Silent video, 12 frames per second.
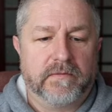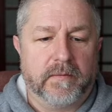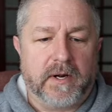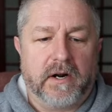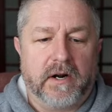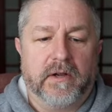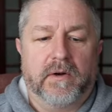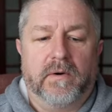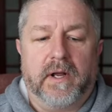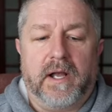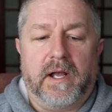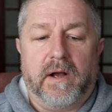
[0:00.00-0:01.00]
From
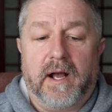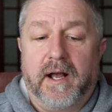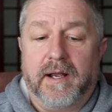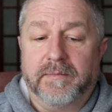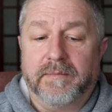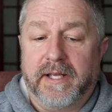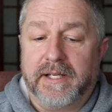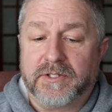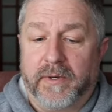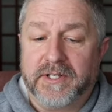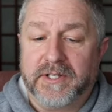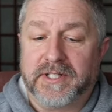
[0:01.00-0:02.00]
Ario, ah, I'm late,
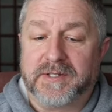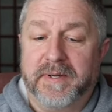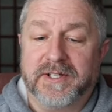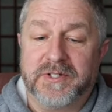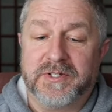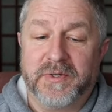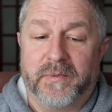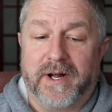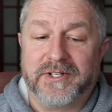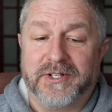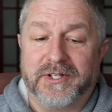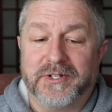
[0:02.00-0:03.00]
twenty-six minutes due to
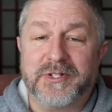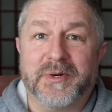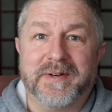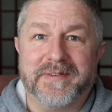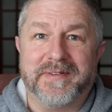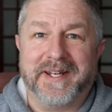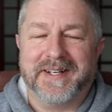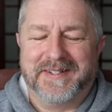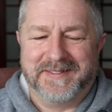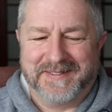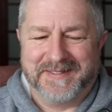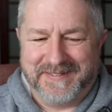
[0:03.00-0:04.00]
watching your short video.
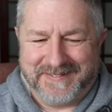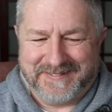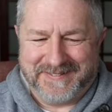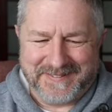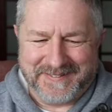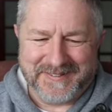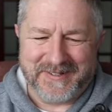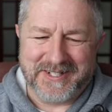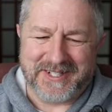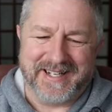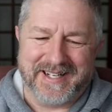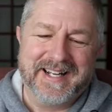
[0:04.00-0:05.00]

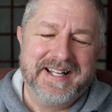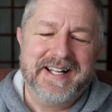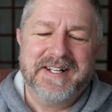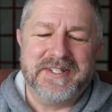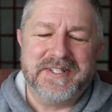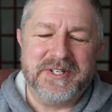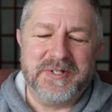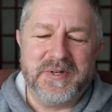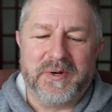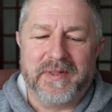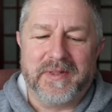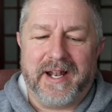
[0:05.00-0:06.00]
Question. Did you
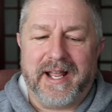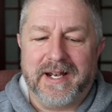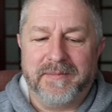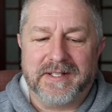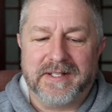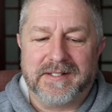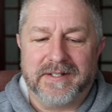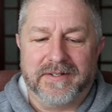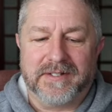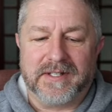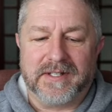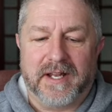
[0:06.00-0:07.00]
know that anime
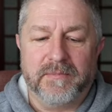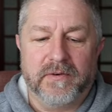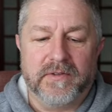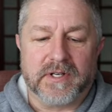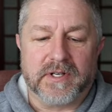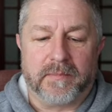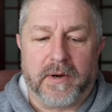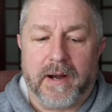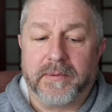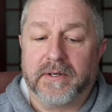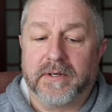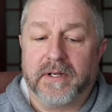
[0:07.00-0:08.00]
series and movies are
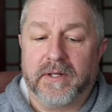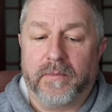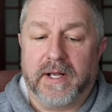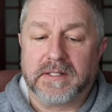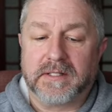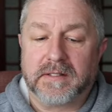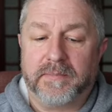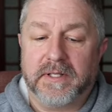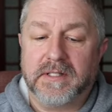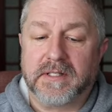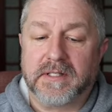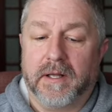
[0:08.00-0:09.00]
popular in the West?
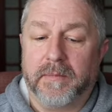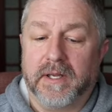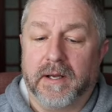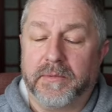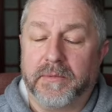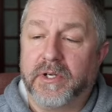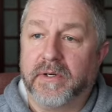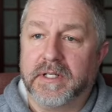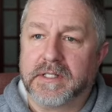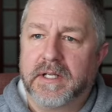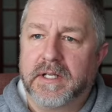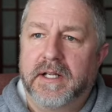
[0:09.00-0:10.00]
Please tell me, I'm
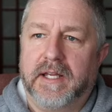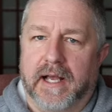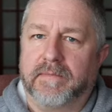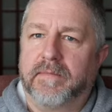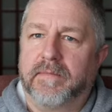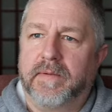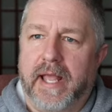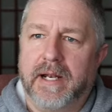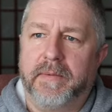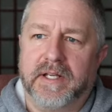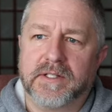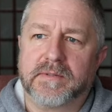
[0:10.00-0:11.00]
curious. Yeah,
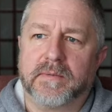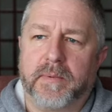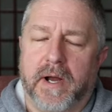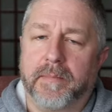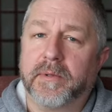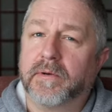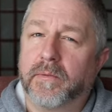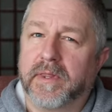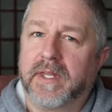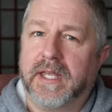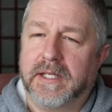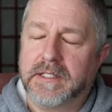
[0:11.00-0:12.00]
anime is popular
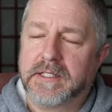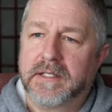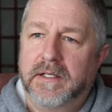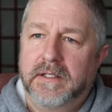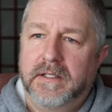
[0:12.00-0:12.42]
with kids